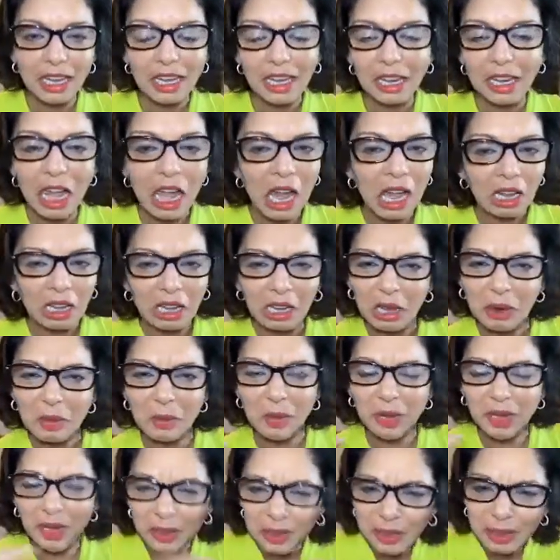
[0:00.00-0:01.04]
And like I
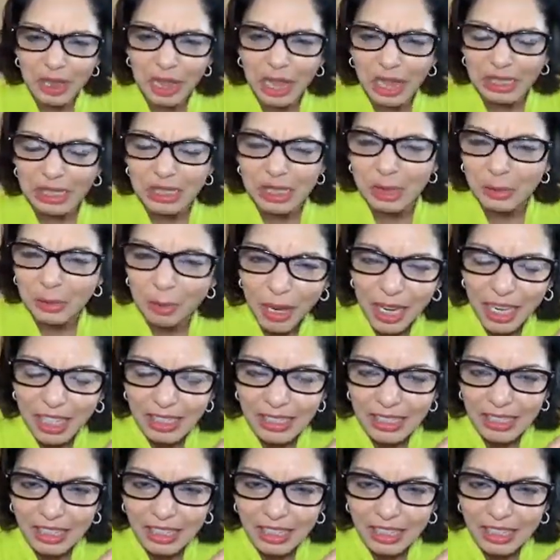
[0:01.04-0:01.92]
went into that space,